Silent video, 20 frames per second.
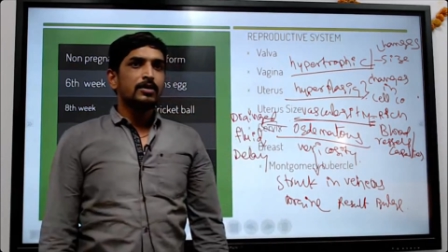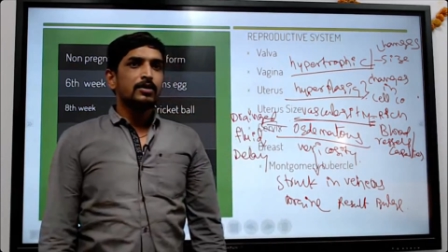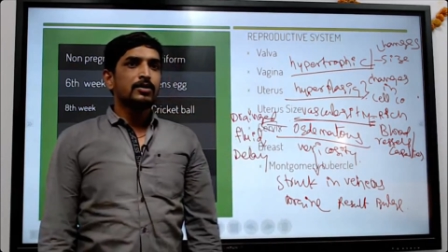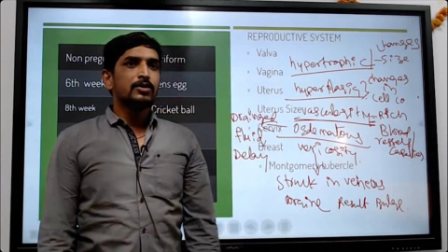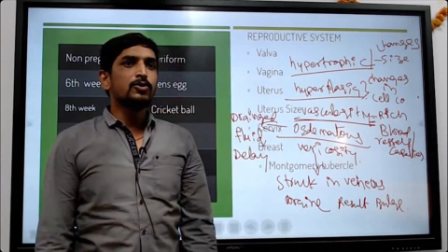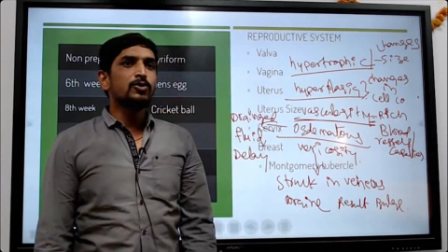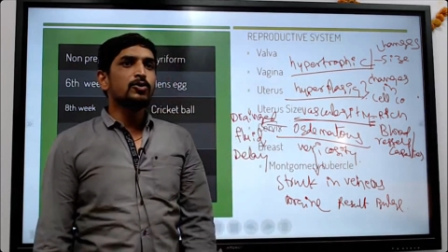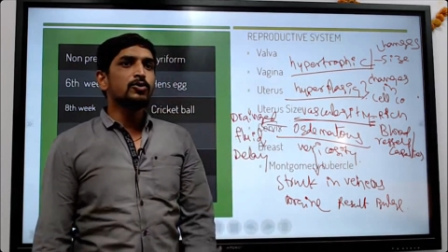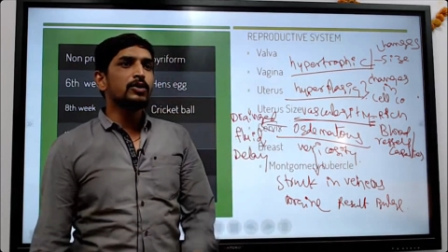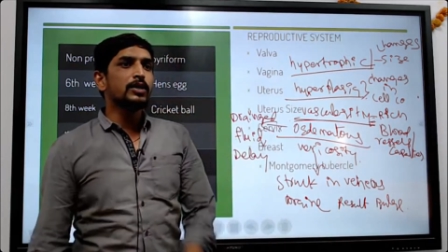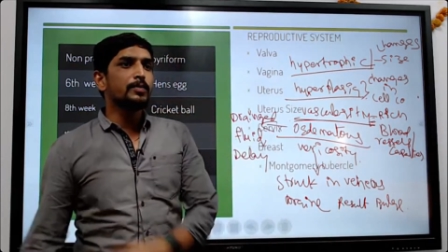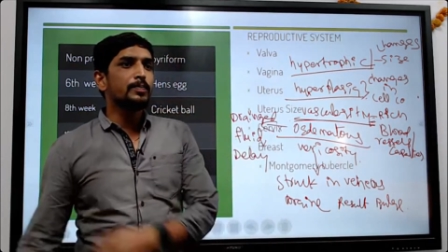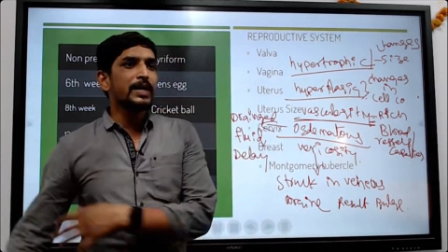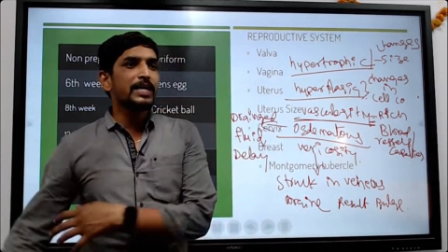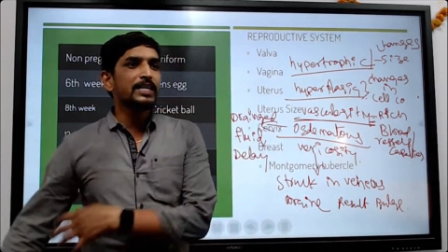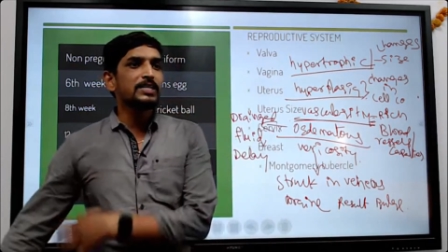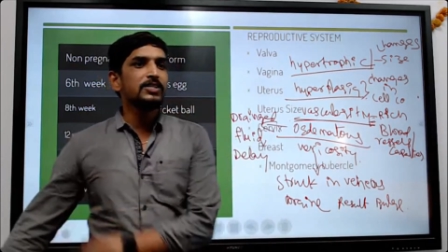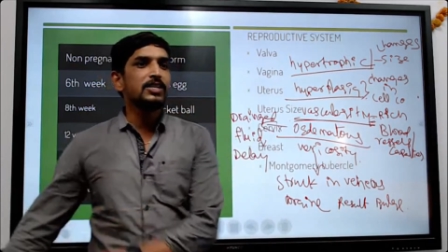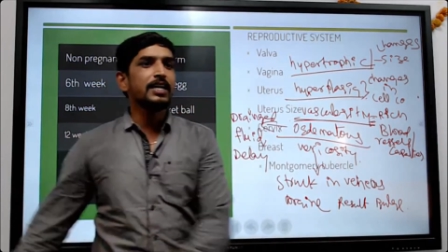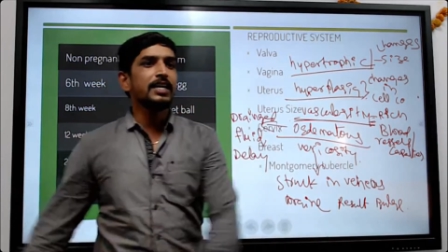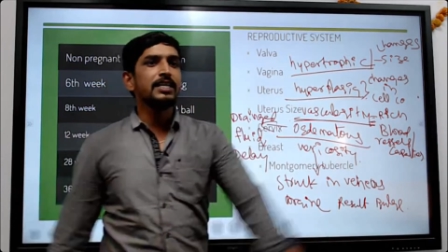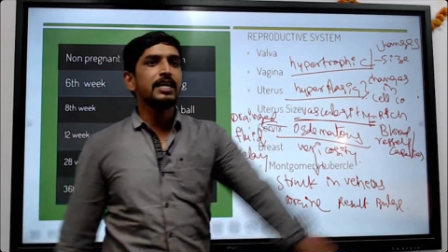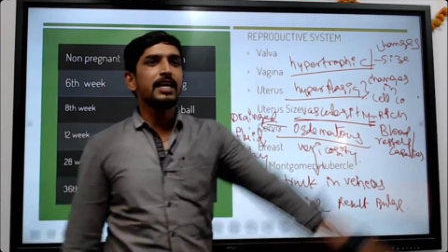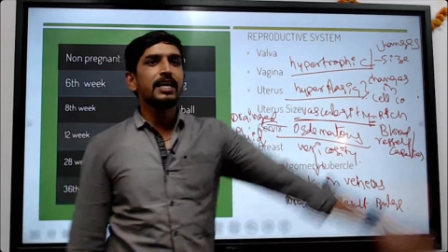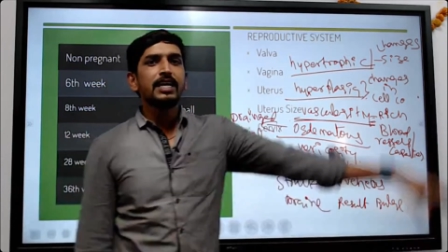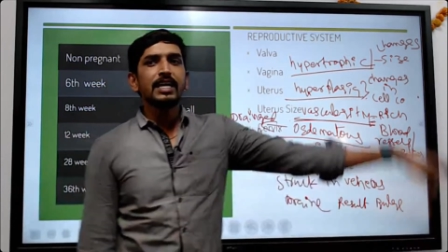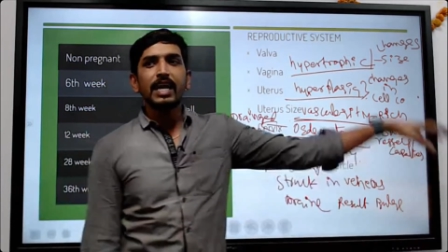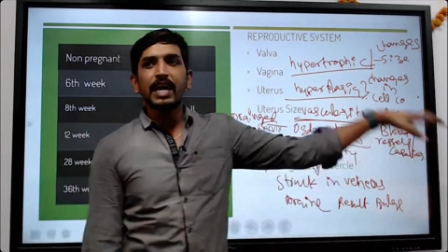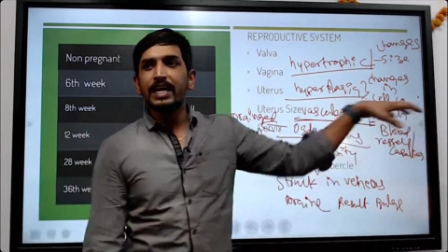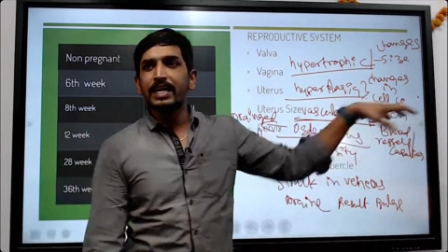due to the pressure in the
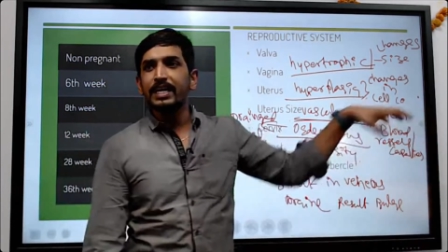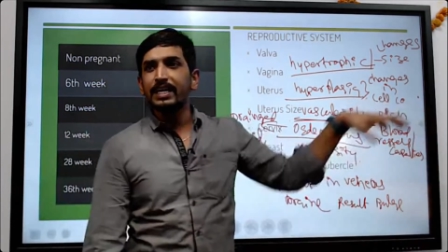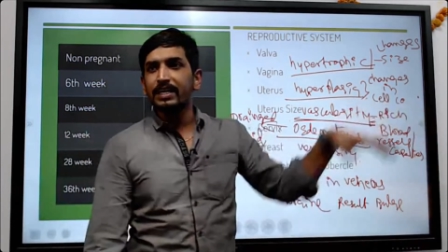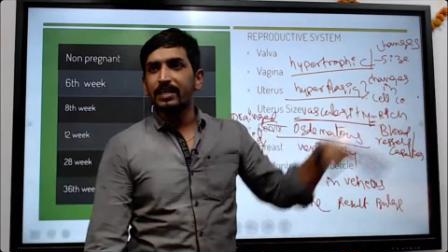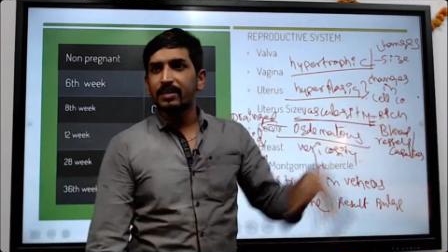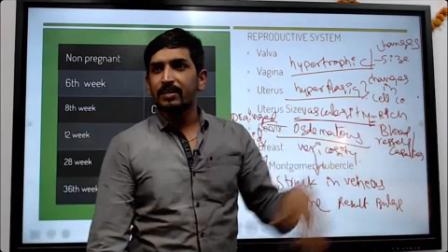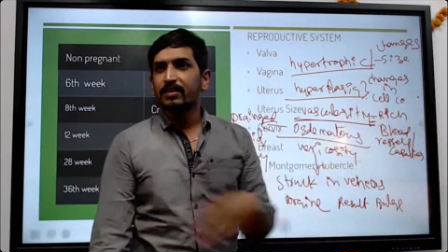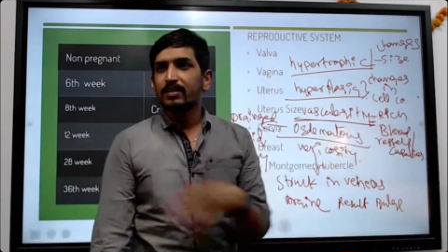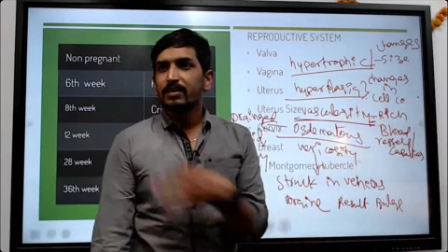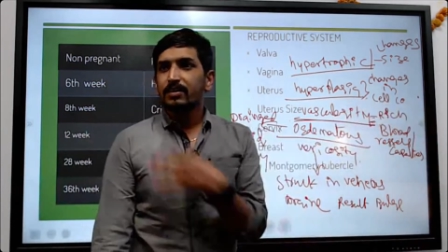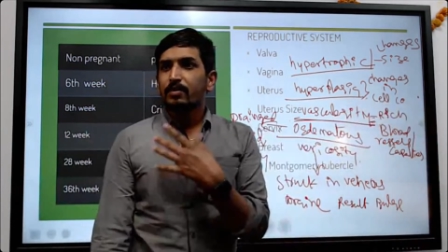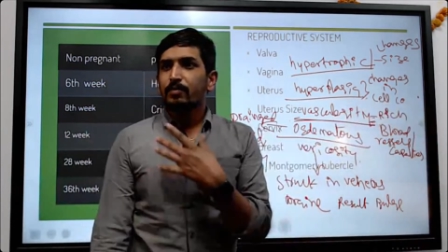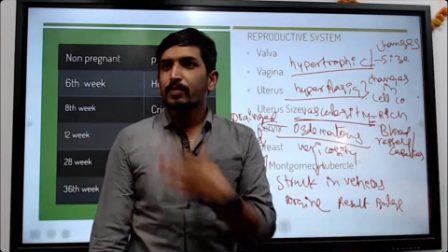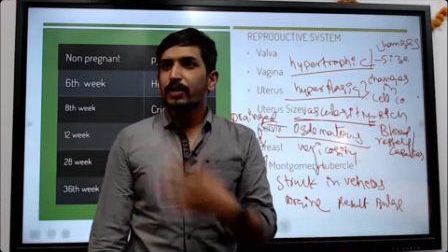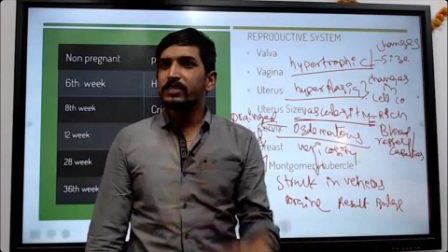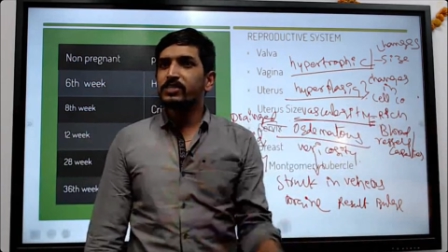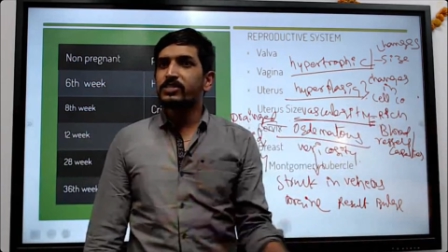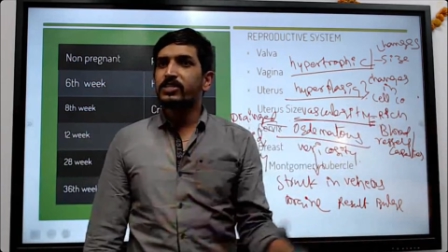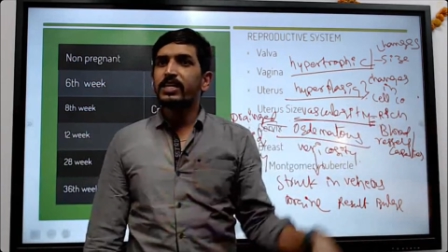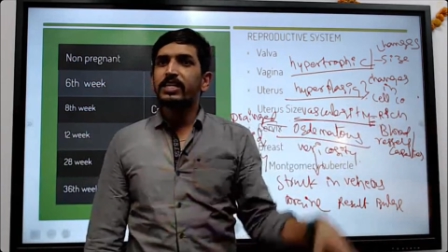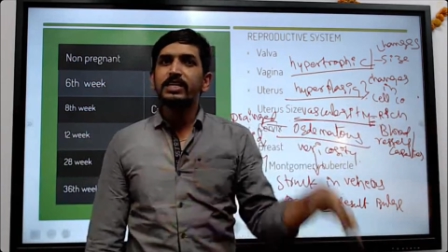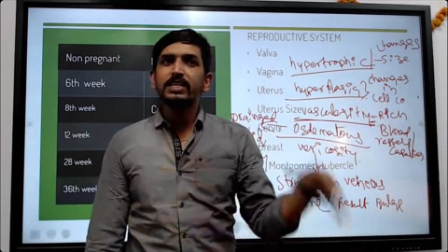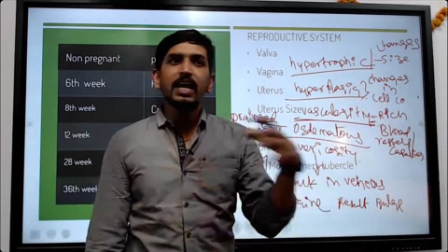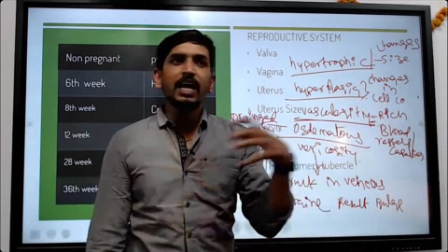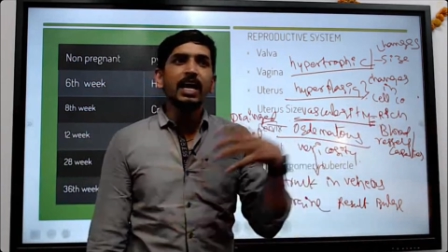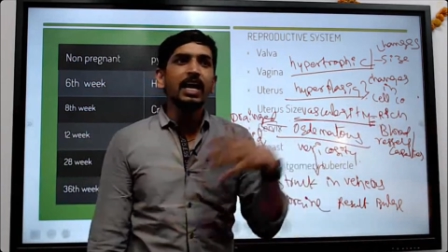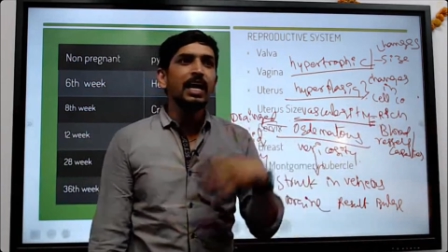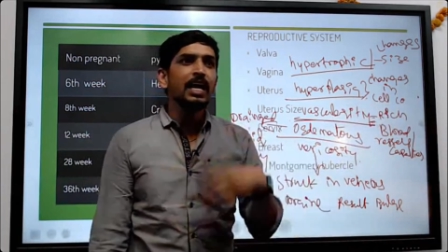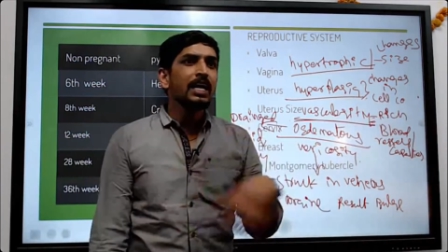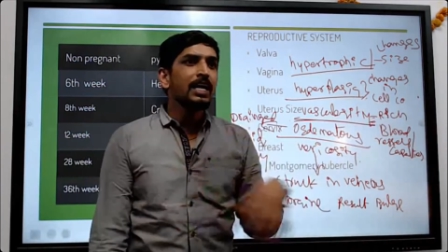drained, pressure in
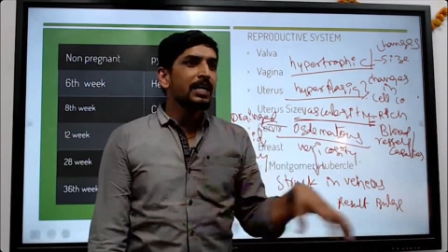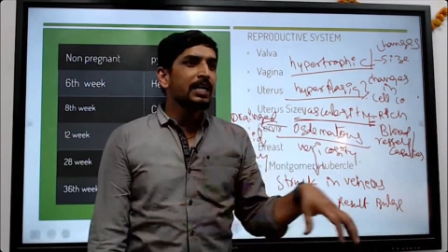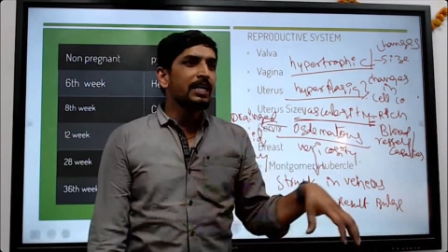the